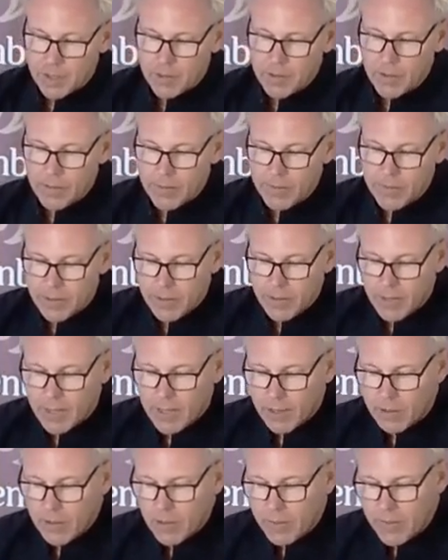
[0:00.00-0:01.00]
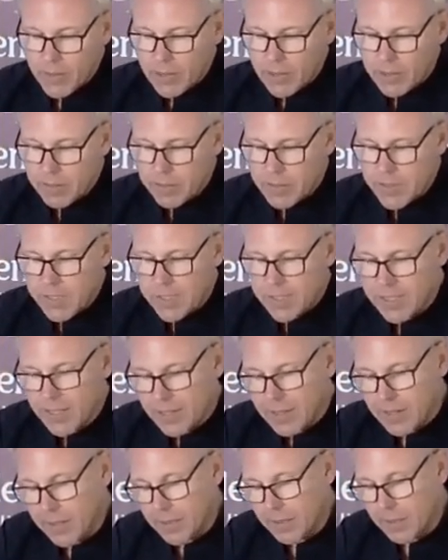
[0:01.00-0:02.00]
I cannot think of
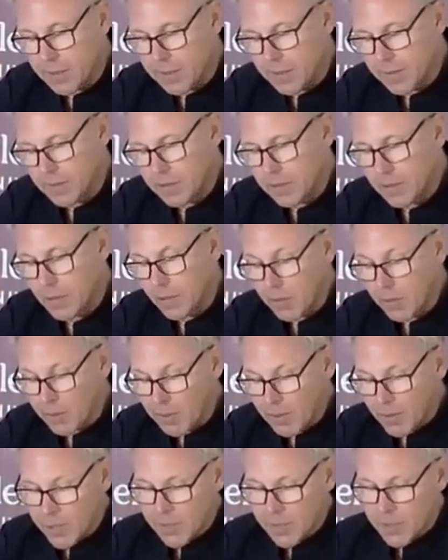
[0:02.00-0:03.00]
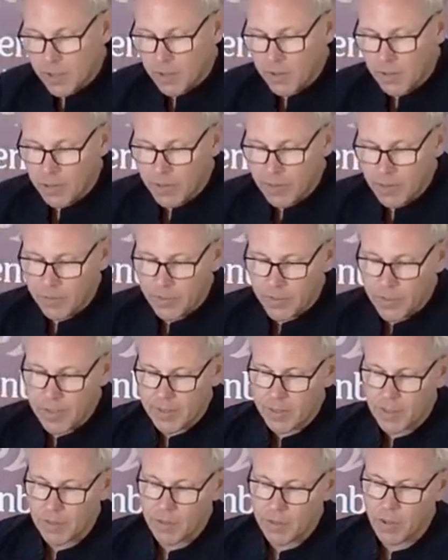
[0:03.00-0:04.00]
tears, lonely
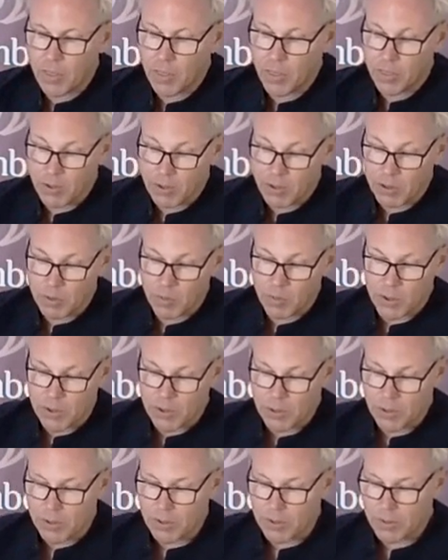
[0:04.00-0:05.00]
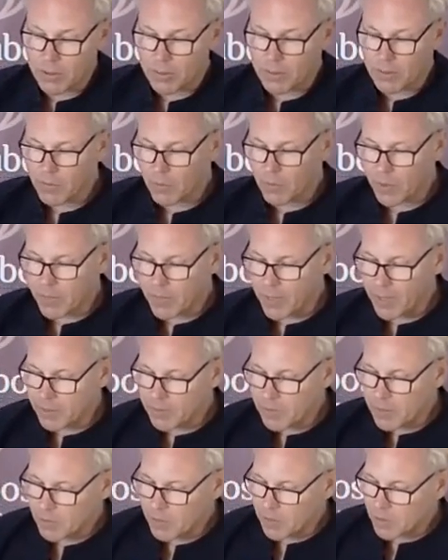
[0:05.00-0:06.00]
geographies and the third world
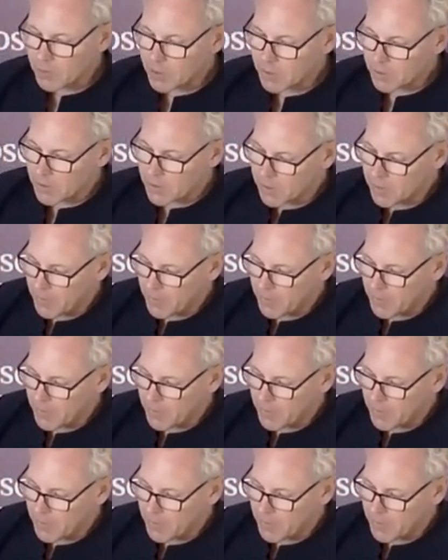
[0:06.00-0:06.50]
without the urge